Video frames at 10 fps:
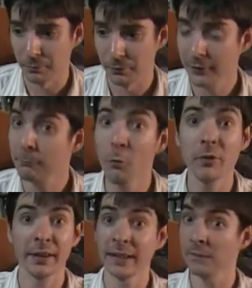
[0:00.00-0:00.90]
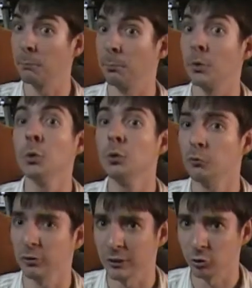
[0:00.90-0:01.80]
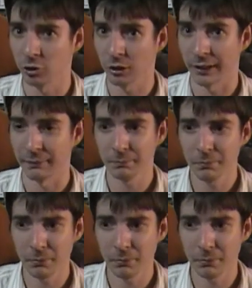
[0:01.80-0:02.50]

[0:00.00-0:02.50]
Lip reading: This movie is beautifully shot.